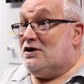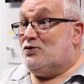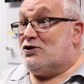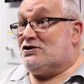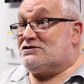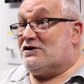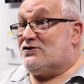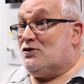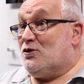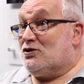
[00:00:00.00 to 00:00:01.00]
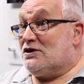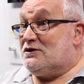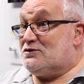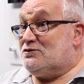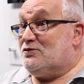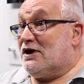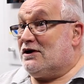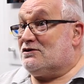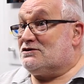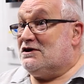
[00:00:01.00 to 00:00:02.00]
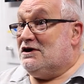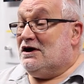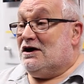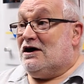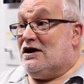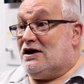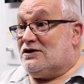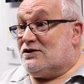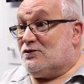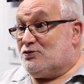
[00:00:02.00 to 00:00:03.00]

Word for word: because I've come on leaps and bounds. And the,